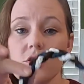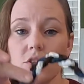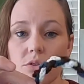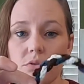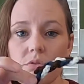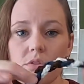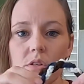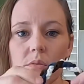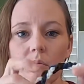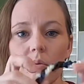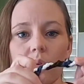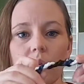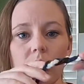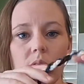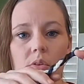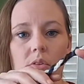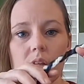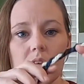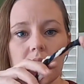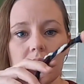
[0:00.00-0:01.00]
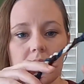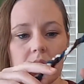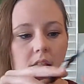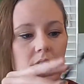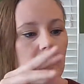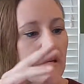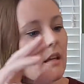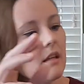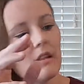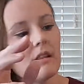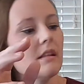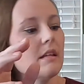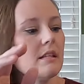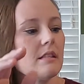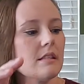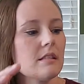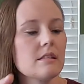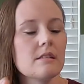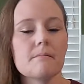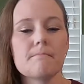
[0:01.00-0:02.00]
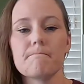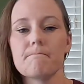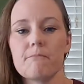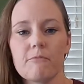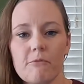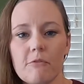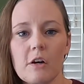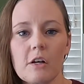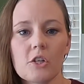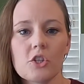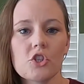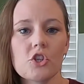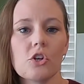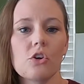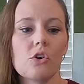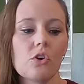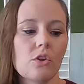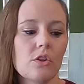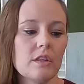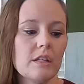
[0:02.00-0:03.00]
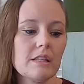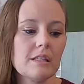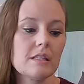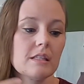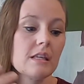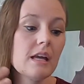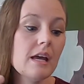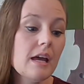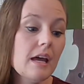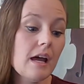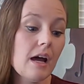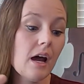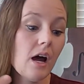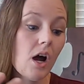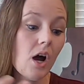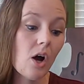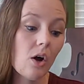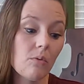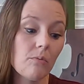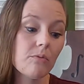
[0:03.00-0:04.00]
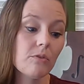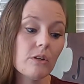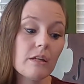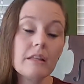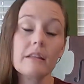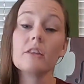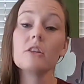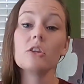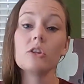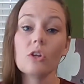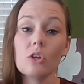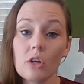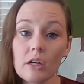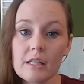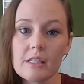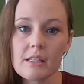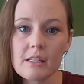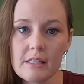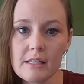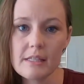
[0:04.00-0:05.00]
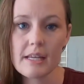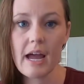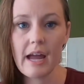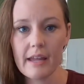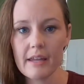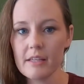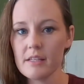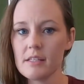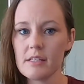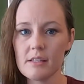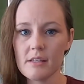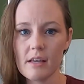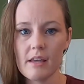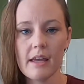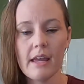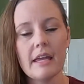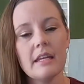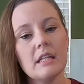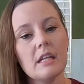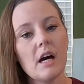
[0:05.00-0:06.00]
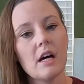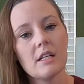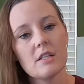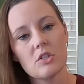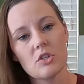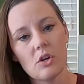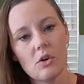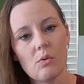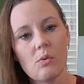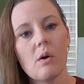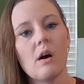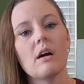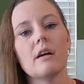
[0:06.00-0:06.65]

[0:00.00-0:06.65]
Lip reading: usable, that's functional, that's hopefully looks nice and not so